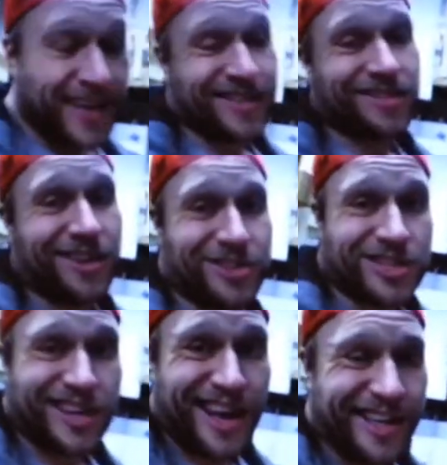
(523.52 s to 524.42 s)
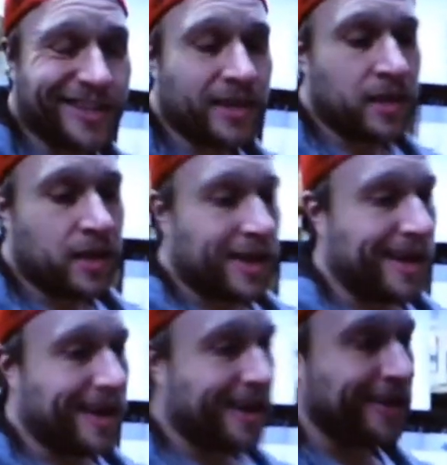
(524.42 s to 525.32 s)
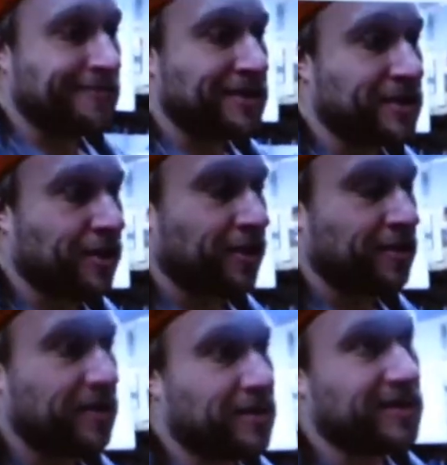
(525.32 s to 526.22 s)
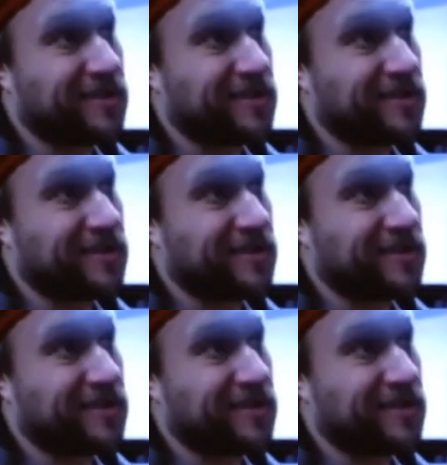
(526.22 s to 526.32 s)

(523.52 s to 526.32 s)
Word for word: uh, that gets launched tonight. Uh, uh, furious so cut